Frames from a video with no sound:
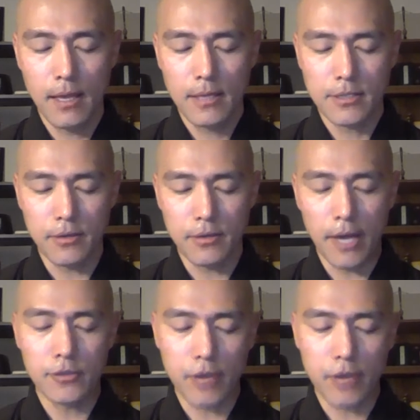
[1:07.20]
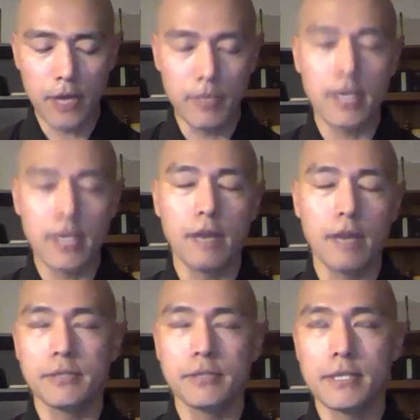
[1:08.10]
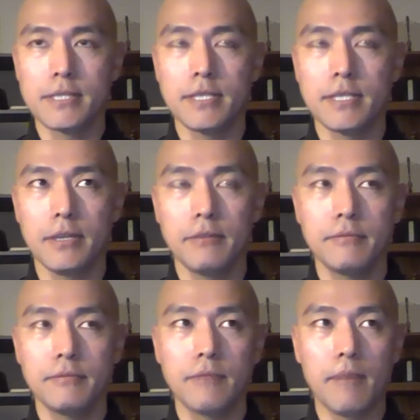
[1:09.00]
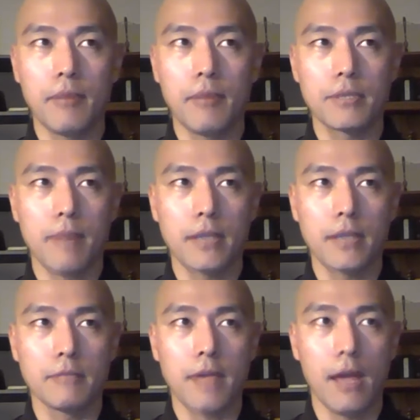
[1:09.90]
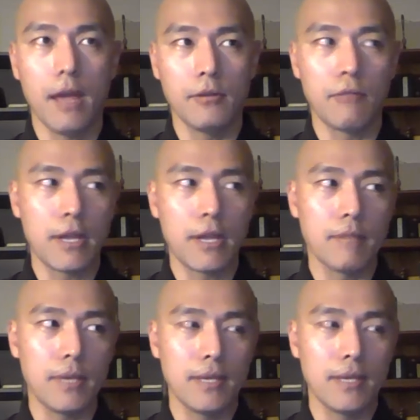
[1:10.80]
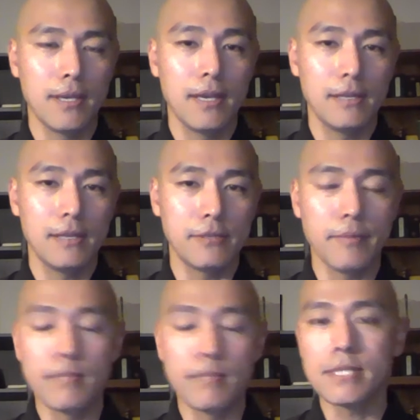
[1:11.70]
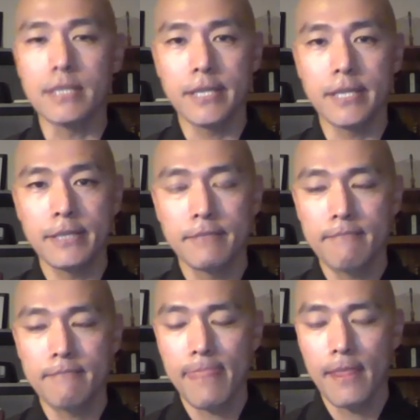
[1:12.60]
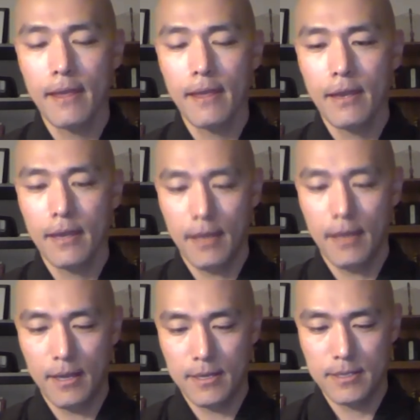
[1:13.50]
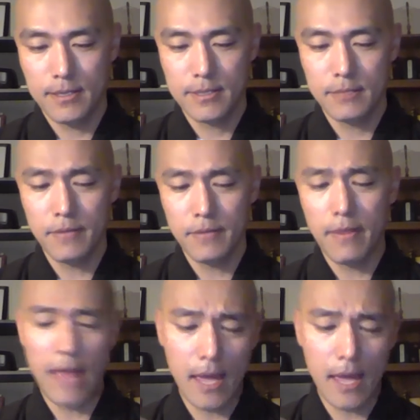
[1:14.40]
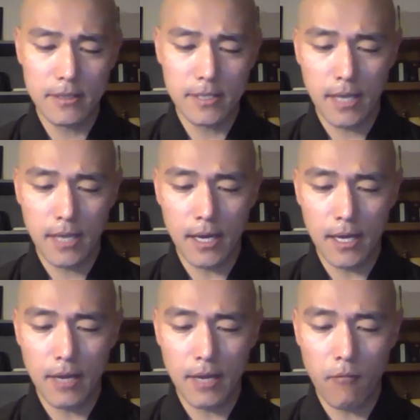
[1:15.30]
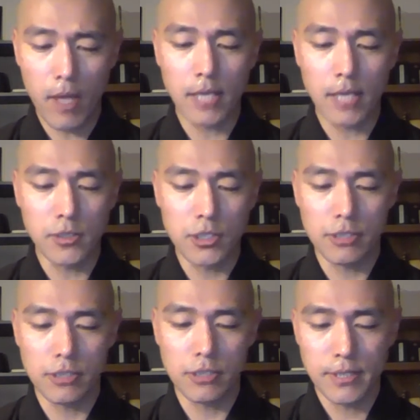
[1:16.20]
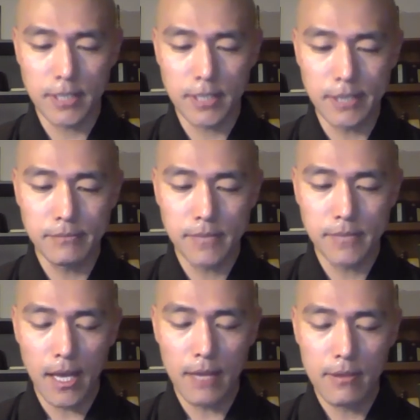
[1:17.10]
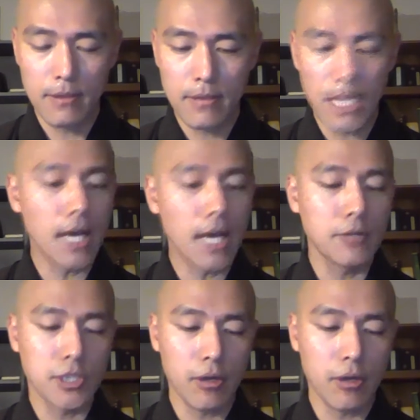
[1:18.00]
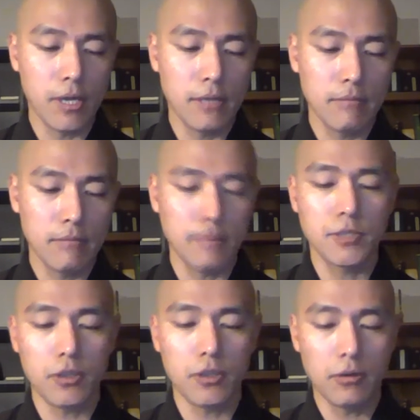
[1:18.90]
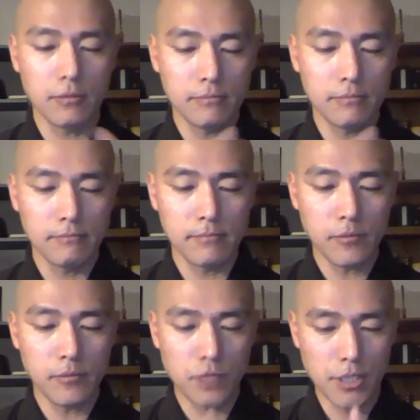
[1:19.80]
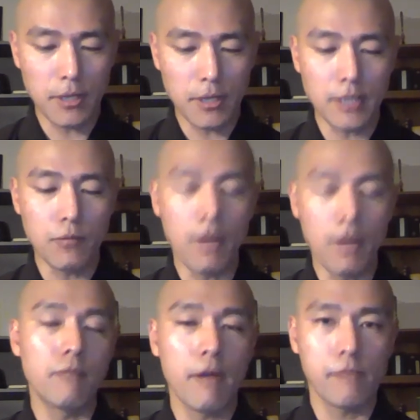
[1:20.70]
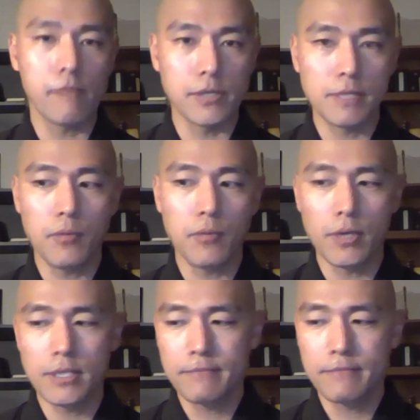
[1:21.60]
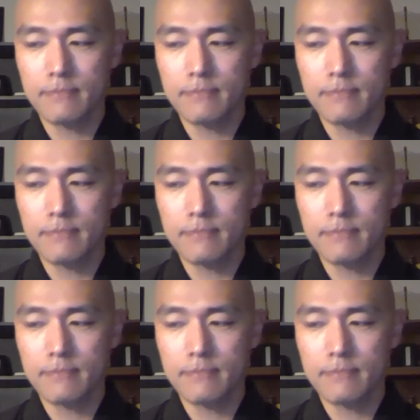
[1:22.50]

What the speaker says: so I try to be careful because, one perspective can already be a little bit misleading. And with that recognition still, I think I'll share it. So just as one reference point,